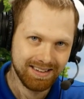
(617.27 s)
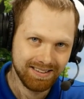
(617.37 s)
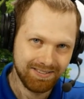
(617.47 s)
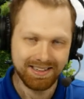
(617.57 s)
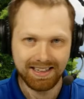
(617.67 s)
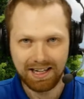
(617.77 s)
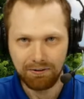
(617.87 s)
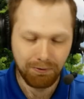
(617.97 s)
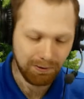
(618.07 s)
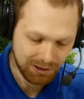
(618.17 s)
Once again,
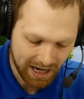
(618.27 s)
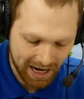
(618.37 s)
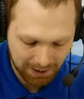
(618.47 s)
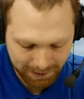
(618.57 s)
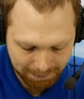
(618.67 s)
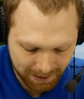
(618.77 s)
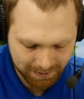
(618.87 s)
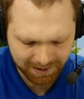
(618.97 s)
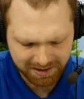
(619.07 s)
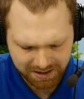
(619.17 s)
a foreshadowing.
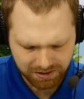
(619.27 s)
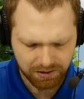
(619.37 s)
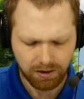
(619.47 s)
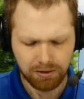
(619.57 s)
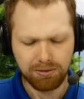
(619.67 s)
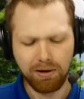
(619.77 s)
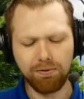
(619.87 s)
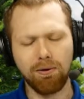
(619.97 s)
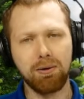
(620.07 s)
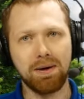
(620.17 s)
But let's go through our
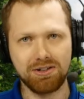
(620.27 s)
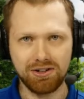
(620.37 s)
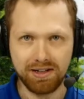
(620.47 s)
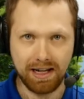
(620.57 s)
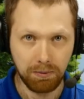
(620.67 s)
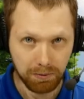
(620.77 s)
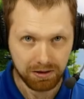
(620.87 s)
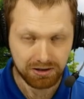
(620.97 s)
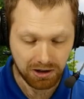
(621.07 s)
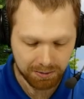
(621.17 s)
4 questions again. What were
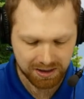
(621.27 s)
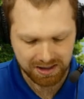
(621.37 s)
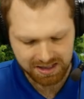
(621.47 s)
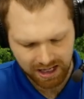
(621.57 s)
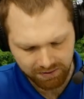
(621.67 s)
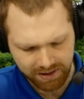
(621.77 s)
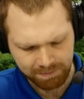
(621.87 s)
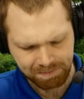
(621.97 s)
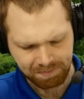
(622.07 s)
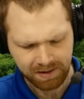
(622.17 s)
the terms of this
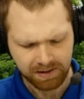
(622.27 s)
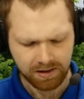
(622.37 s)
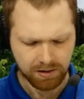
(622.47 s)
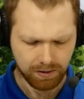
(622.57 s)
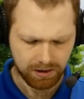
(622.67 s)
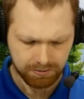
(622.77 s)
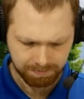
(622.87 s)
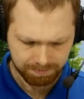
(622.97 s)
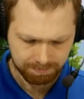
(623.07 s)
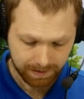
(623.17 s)
covenant? Well,
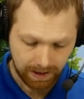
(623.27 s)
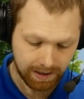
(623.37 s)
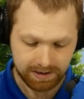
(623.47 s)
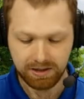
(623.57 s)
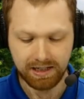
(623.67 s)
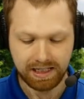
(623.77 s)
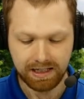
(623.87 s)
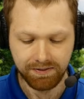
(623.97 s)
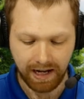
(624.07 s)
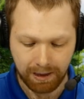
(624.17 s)
God is going to
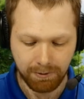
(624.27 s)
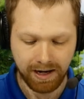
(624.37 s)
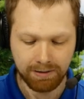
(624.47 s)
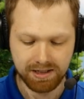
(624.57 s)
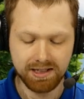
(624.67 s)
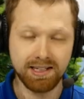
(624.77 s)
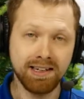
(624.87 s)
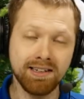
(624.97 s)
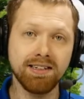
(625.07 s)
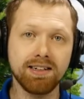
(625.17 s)
give Abraham's
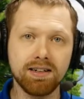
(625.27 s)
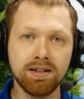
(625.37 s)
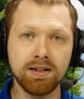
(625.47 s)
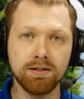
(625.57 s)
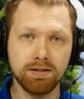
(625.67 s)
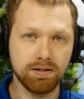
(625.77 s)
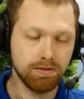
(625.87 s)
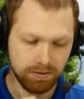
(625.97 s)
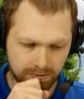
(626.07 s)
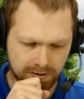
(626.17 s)
descendants,
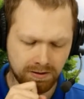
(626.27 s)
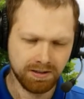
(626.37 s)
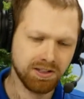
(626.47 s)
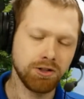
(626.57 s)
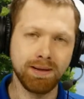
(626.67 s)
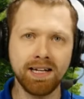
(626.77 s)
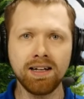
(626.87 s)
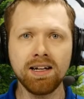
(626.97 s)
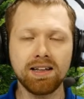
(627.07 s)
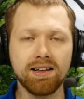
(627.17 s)
excuse me,
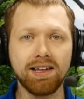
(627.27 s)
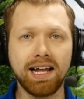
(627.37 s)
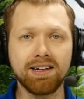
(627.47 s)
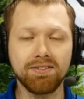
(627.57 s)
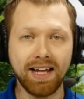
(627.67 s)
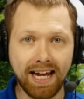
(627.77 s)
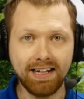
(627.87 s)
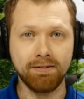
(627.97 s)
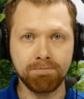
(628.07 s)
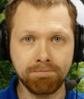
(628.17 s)
the land of Canaan.